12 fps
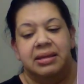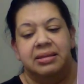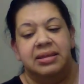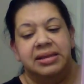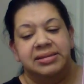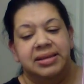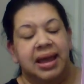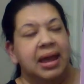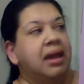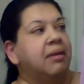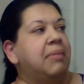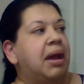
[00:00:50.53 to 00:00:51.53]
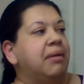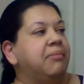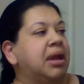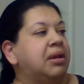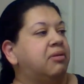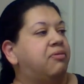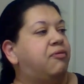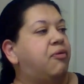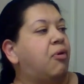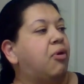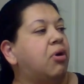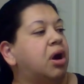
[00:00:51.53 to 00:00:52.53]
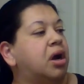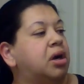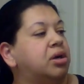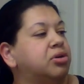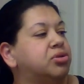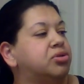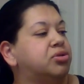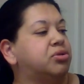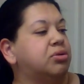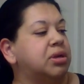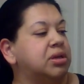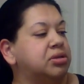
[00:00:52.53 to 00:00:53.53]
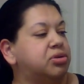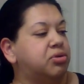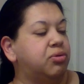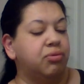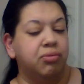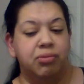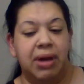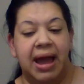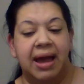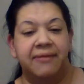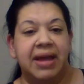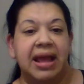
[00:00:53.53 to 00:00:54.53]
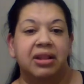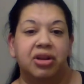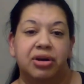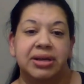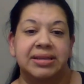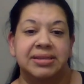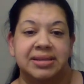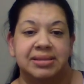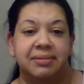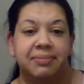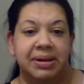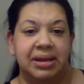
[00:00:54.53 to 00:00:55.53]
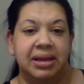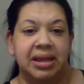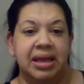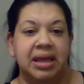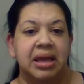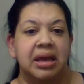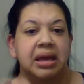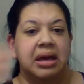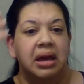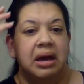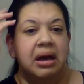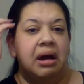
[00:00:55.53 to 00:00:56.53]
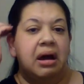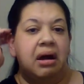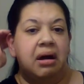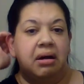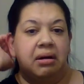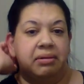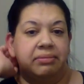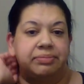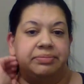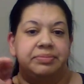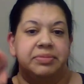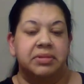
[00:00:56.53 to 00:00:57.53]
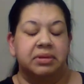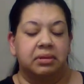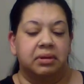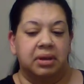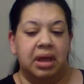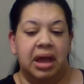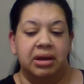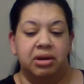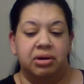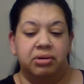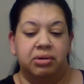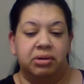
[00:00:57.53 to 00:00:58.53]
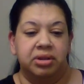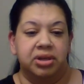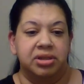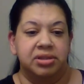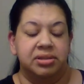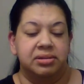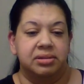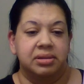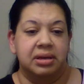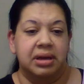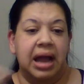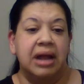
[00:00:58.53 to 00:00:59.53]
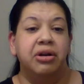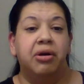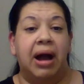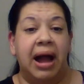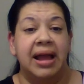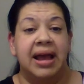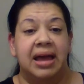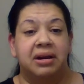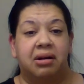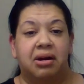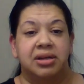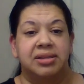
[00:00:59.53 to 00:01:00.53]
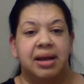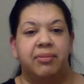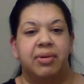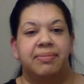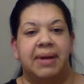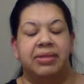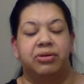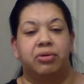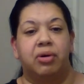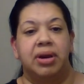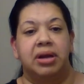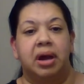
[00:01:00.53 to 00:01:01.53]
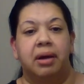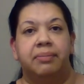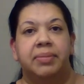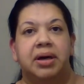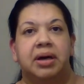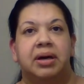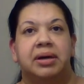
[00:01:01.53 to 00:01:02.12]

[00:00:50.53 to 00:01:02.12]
This game, I made it for students who have a learning disability. I know I had a hard time with math growing up.